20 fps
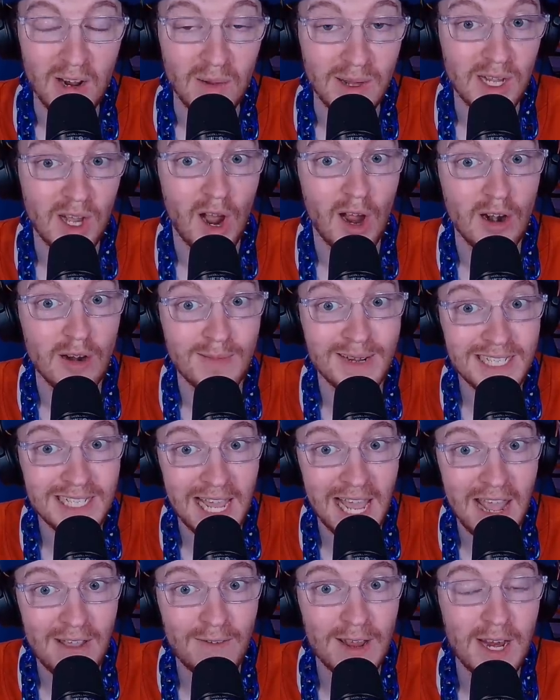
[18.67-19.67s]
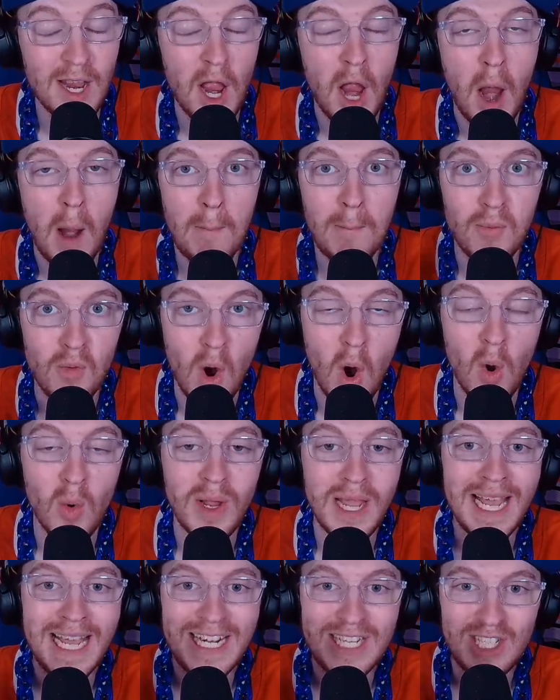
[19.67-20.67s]
And Connor McDavid broke
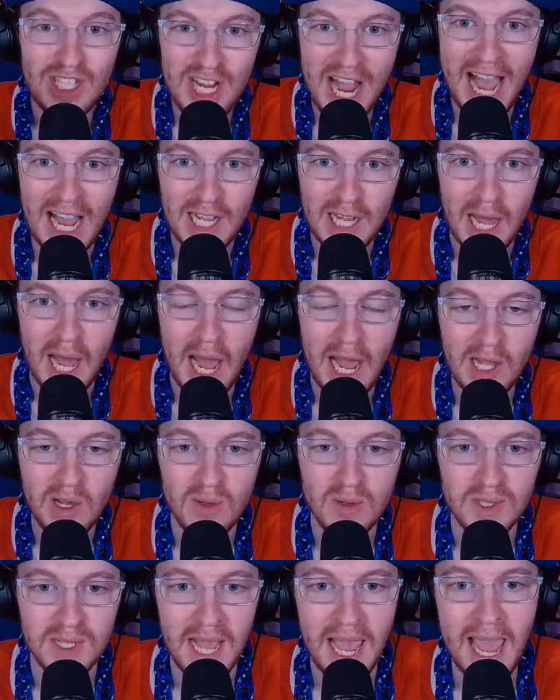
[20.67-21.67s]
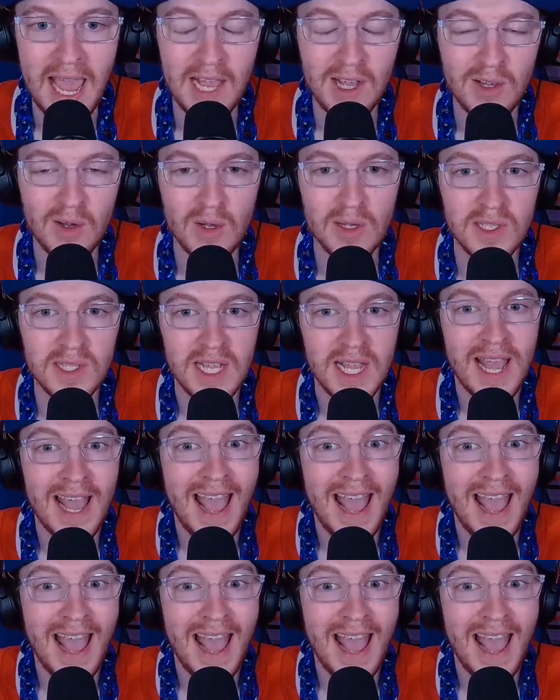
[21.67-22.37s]
Jack Eichel's ankles.